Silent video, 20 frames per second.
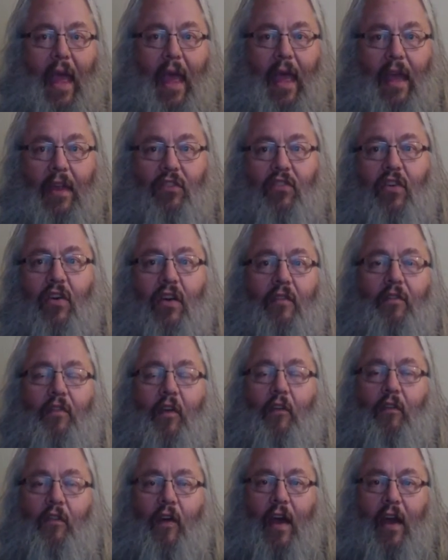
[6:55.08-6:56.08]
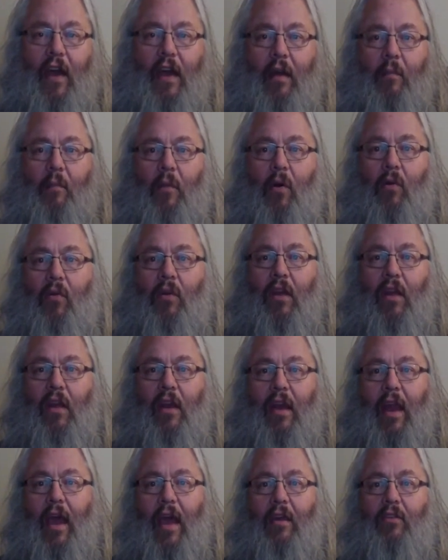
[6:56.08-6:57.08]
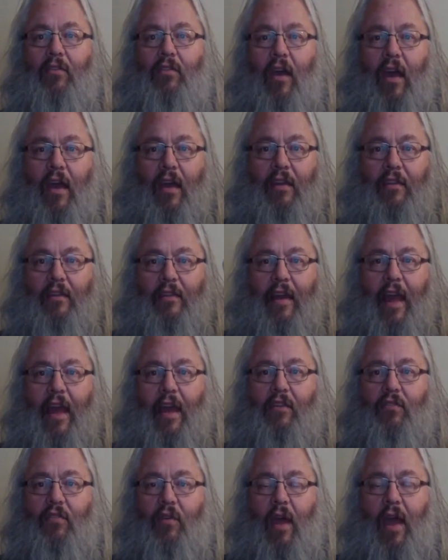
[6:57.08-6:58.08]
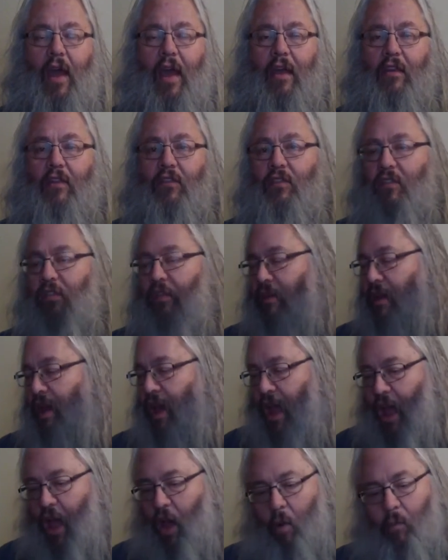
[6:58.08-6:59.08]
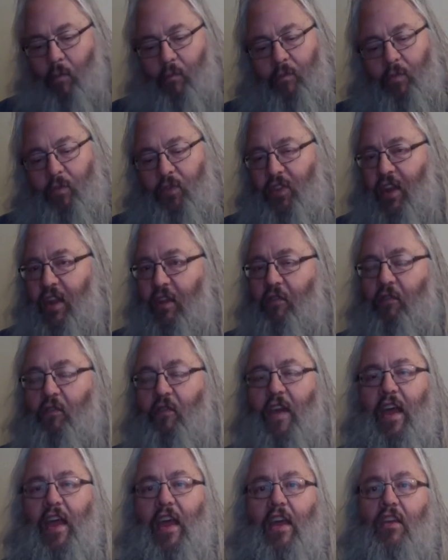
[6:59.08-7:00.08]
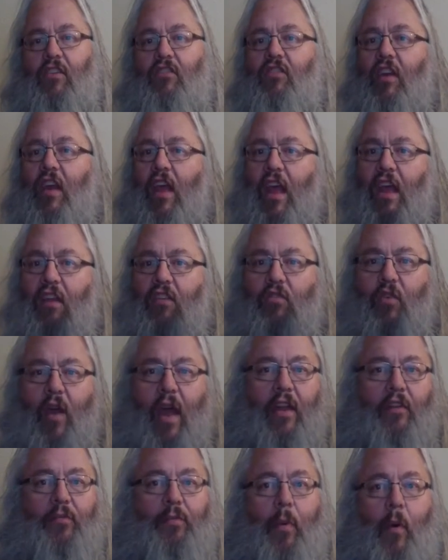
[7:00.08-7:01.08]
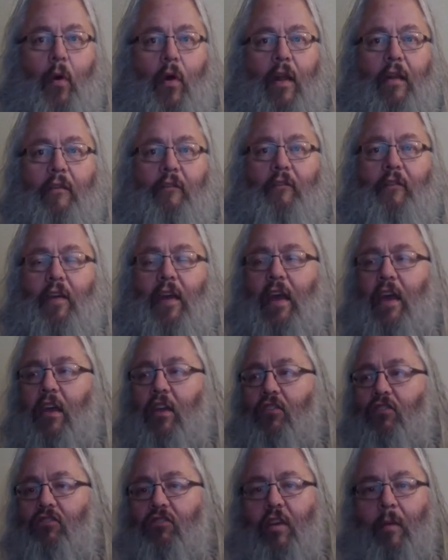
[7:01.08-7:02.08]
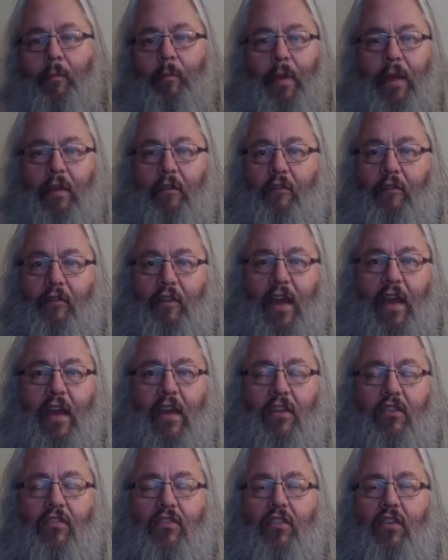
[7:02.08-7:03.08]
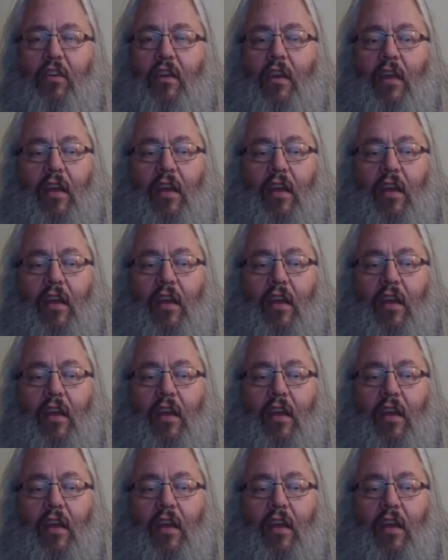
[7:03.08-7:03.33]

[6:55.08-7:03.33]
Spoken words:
It's good for fighting ammonia, nitrites, nitrates, help sick fish, transporting fish, shipping fish.